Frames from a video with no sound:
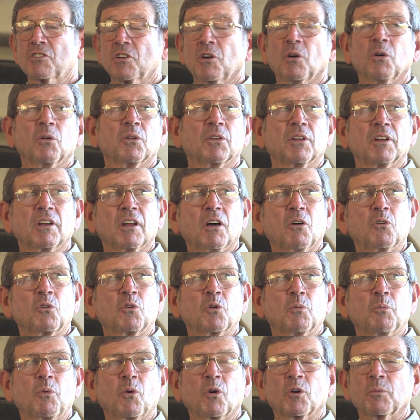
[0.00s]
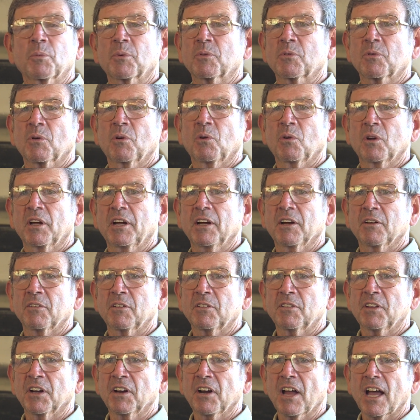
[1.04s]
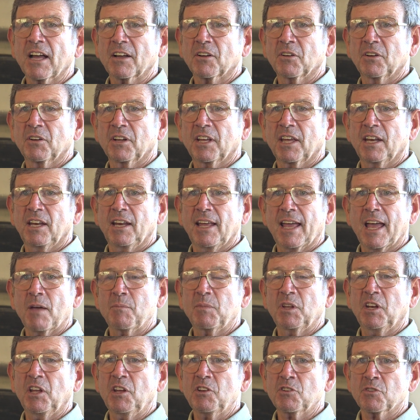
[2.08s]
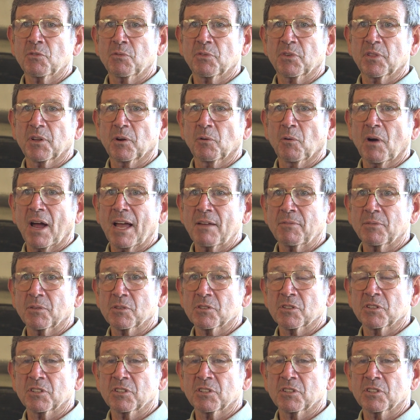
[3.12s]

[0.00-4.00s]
told the local Border Patrol here that they're not going to get any ammunition for their rifles